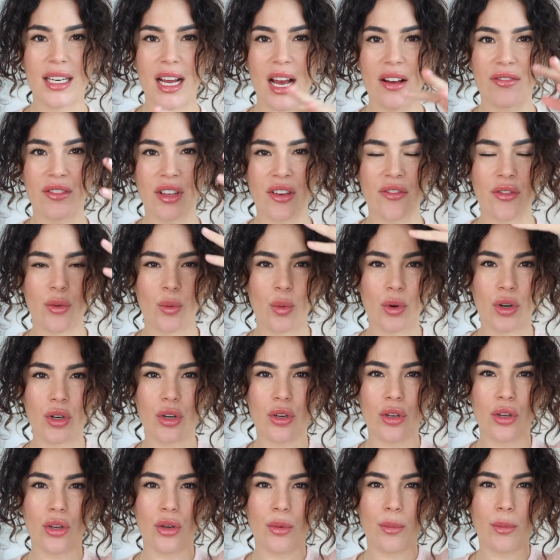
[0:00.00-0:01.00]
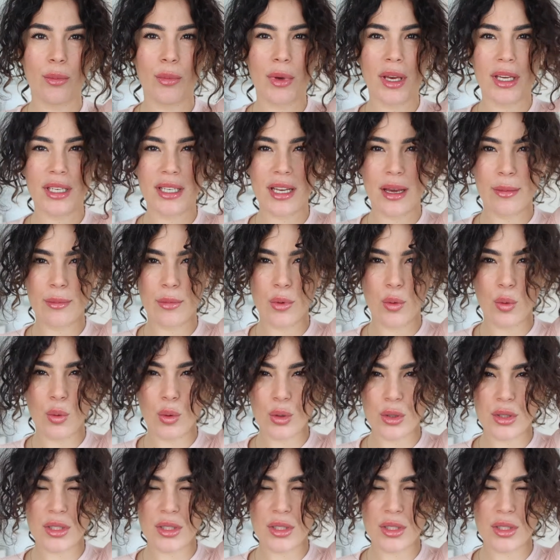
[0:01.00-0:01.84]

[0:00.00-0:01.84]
after if you want to make them all